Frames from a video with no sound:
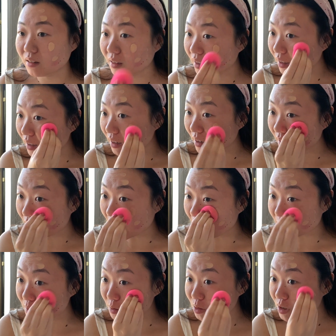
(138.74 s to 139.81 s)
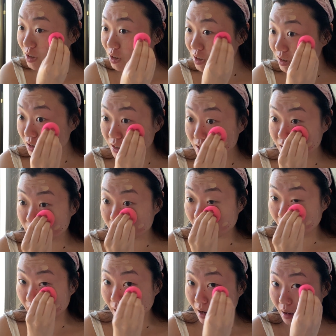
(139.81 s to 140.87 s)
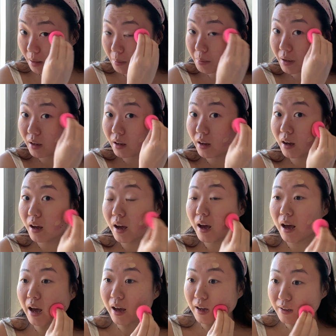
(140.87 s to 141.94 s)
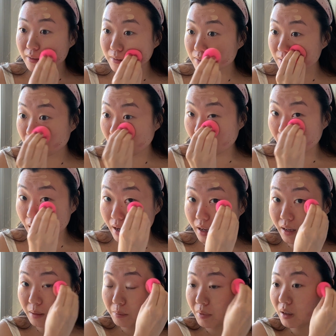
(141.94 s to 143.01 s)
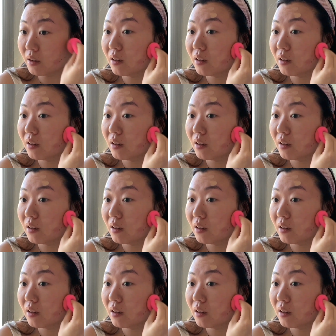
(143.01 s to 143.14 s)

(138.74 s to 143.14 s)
And I usually just dab as I'm